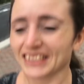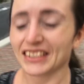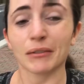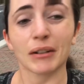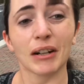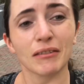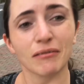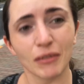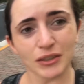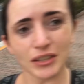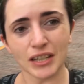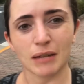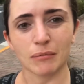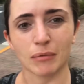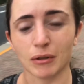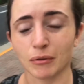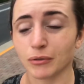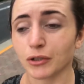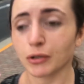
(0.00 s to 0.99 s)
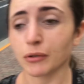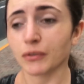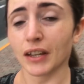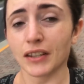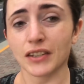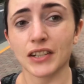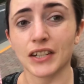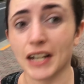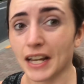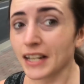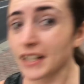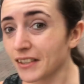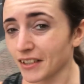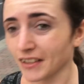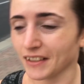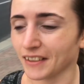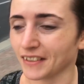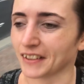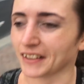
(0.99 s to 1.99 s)
So when I first came here, it was
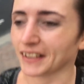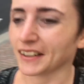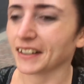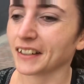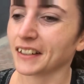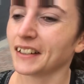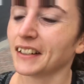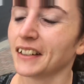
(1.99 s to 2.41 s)
2008, I think.